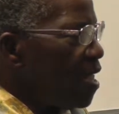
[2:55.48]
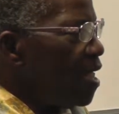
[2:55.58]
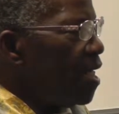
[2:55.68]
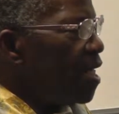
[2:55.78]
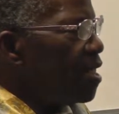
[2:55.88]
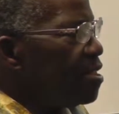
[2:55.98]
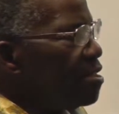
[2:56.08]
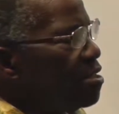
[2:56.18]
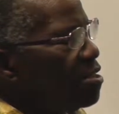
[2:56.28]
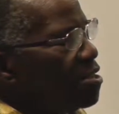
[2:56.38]

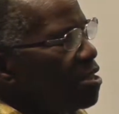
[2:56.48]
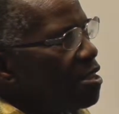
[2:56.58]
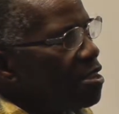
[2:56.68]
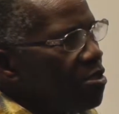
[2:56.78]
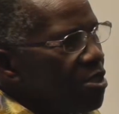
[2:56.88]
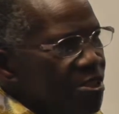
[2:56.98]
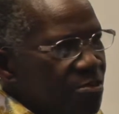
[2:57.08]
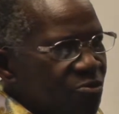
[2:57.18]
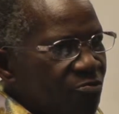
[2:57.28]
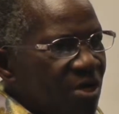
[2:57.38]
And I got
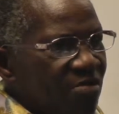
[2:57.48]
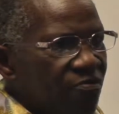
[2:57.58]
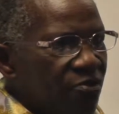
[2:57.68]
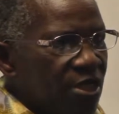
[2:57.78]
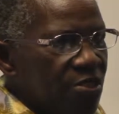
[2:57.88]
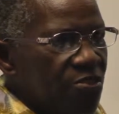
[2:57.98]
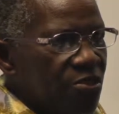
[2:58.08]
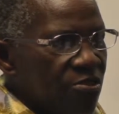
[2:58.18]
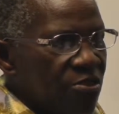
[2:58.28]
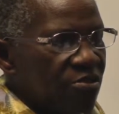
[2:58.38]
some of my friends,
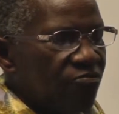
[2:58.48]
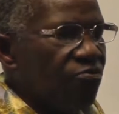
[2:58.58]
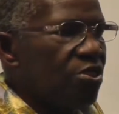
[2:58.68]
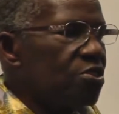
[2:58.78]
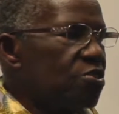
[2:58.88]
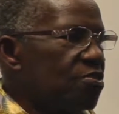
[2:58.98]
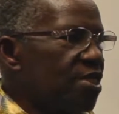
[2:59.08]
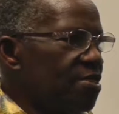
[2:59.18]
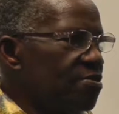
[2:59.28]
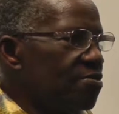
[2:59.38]
nursing friends,
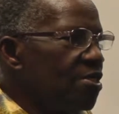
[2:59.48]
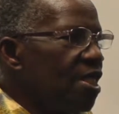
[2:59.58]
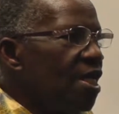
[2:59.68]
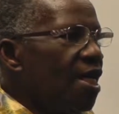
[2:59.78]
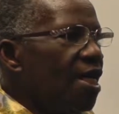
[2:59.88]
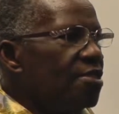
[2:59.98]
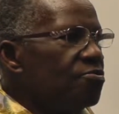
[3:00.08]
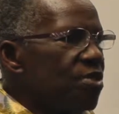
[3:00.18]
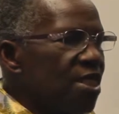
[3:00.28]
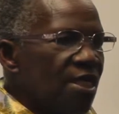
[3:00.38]
together and
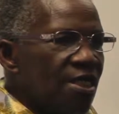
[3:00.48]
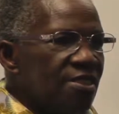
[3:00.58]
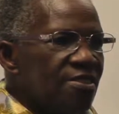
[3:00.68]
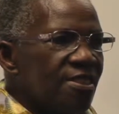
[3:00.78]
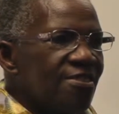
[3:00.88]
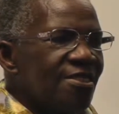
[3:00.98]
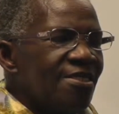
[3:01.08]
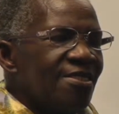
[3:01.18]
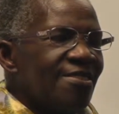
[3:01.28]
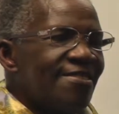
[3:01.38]
realized that
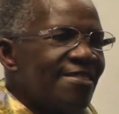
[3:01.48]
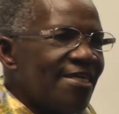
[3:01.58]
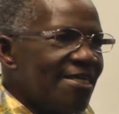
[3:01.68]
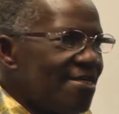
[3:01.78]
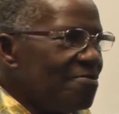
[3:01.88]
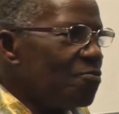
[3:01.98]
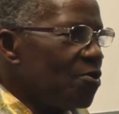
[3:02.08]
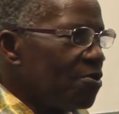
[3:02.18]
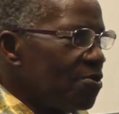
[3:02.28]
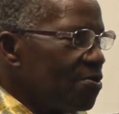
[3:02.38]
they
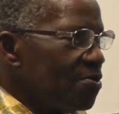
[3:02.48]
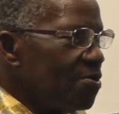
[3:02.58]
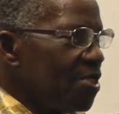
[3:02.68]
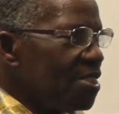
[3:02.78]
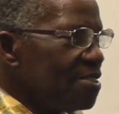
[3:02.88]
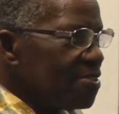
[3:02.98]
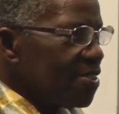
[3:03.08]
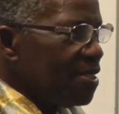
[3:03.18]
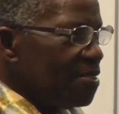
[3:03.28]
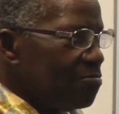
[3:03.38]
were in the
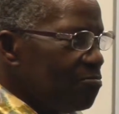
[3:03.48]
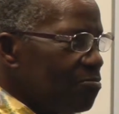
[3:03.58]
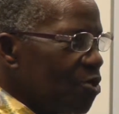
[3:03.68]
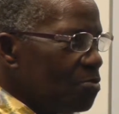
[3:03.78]
same